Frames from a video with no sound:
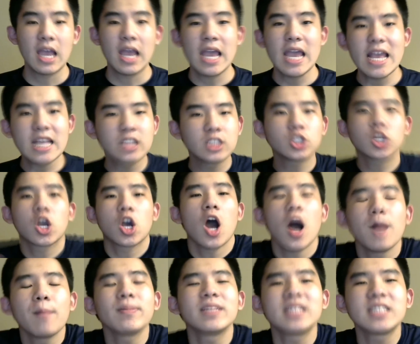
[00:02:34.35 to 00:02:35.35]
It's a
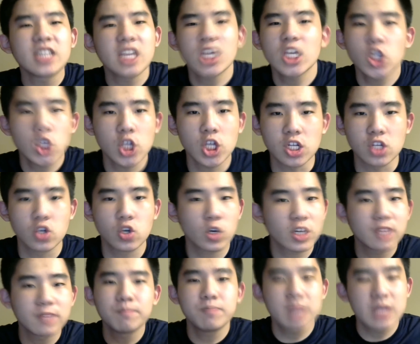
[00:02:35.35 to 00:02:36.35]
competition. You're
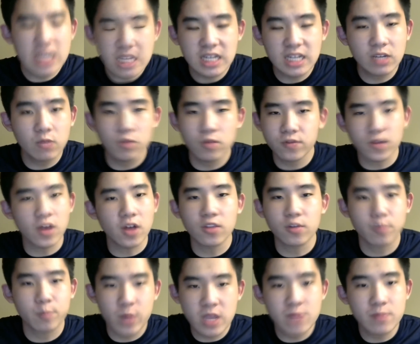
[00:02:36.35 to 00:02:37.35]
competing with other
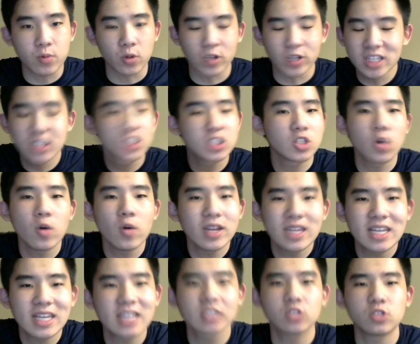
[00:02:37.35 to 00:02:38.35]
people. It's going to
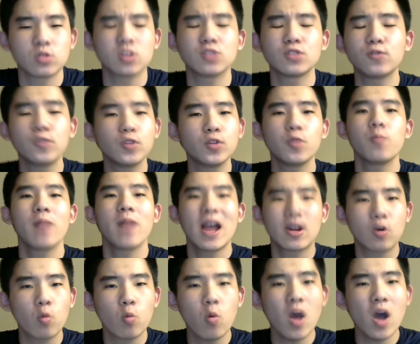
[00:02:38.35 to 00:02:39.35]
get stressful no matter
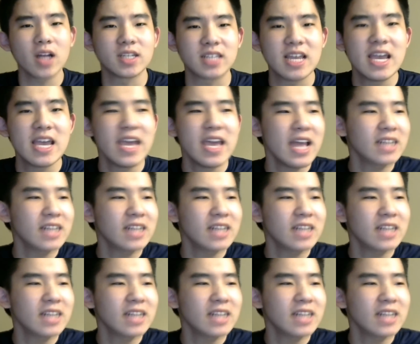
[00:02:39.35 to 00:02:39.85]
what. It